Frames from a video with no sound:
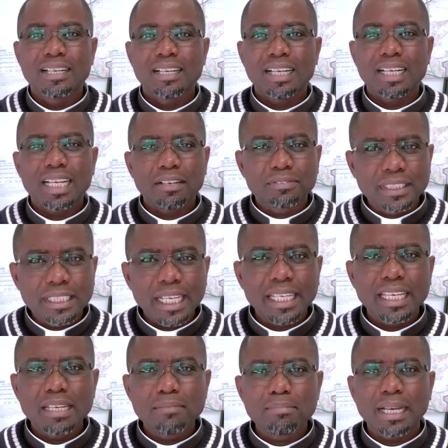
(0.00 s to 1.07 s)
And I've
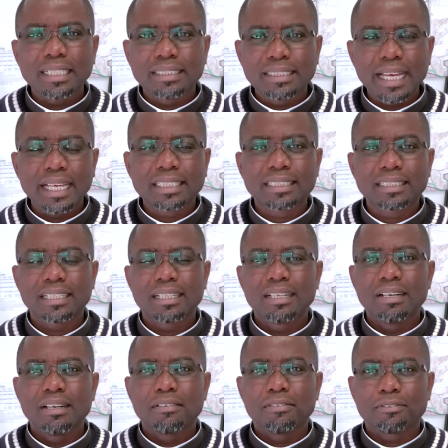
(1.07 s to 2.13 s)
taken my text
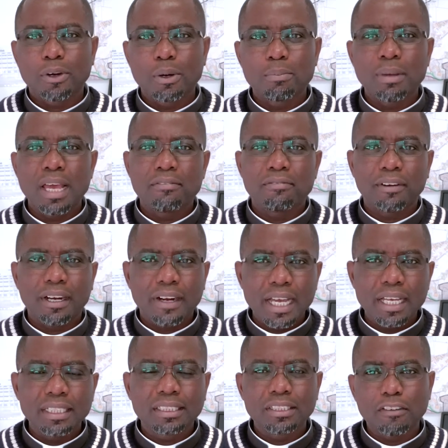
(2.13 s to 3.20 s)
from a
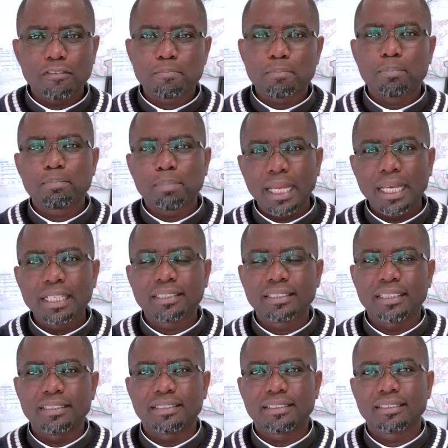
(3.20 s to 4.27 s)
variety of
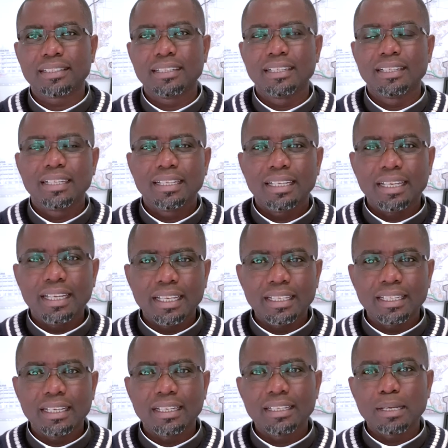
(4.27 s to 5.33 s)
places in
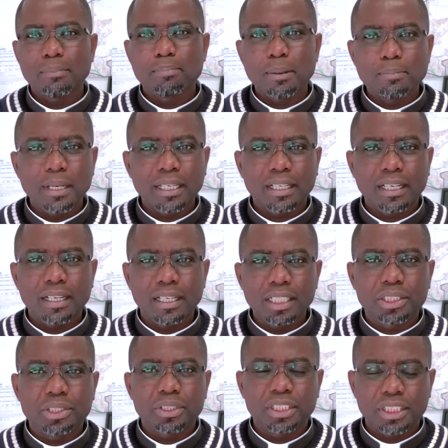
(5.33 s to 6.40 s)
the biblical
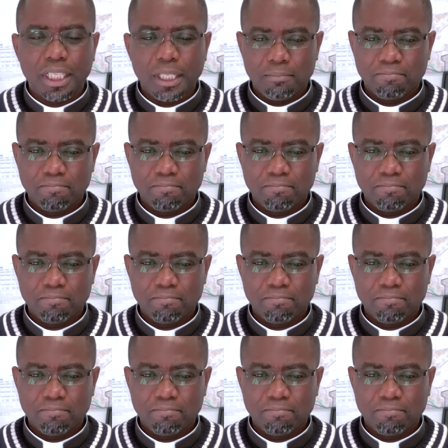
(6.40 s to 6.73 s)
literature.